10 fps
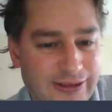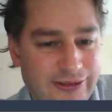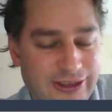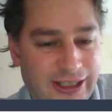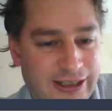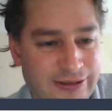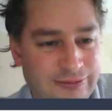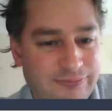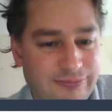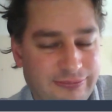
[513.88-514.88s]

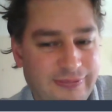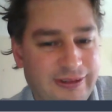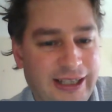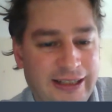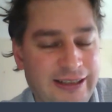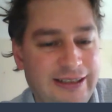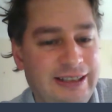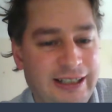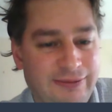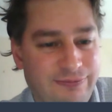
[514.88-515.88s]
so again, he
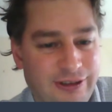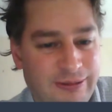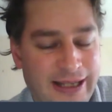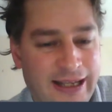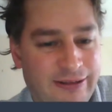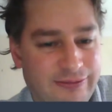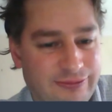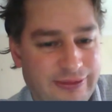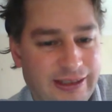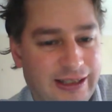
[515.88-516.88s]
did it for about
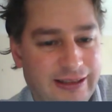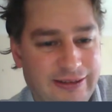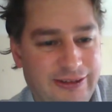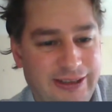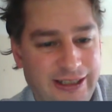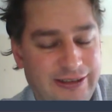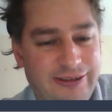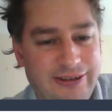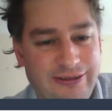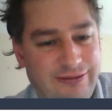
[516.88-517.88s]

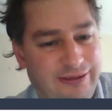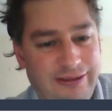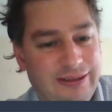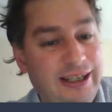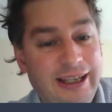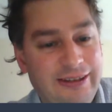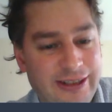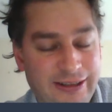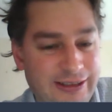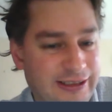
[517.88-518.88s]
six years,
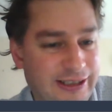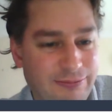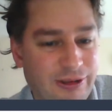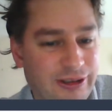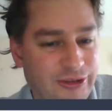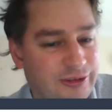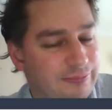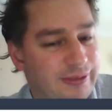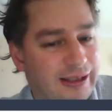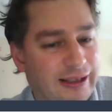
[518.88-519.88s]
I think it was.
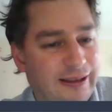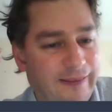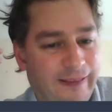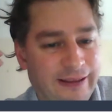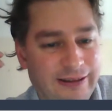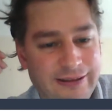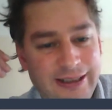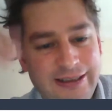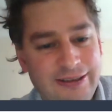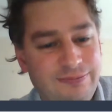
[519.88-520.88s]
And, and,
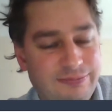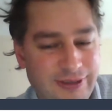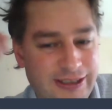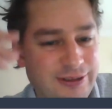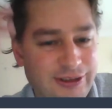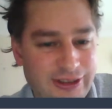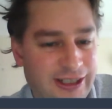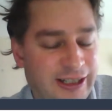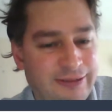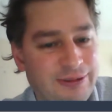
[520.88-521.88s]
then he, he
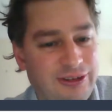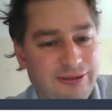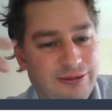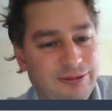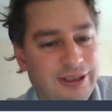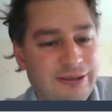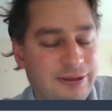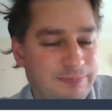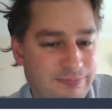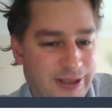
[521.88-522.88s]
retired because he was already
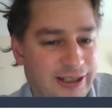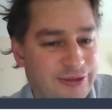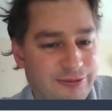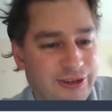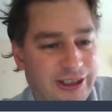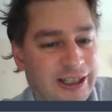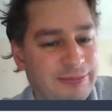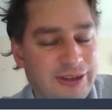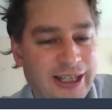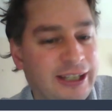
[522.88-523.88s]
past
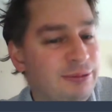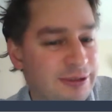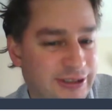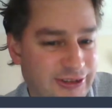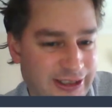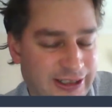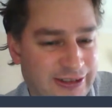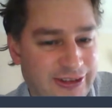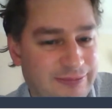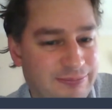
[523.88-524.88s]
retirement age when he
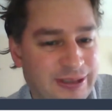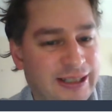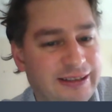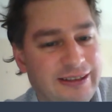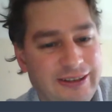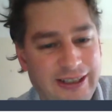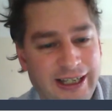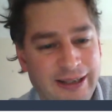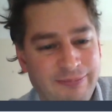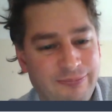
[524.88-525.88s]
started. But
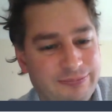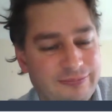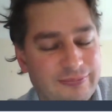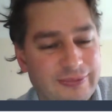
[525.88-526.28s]
um,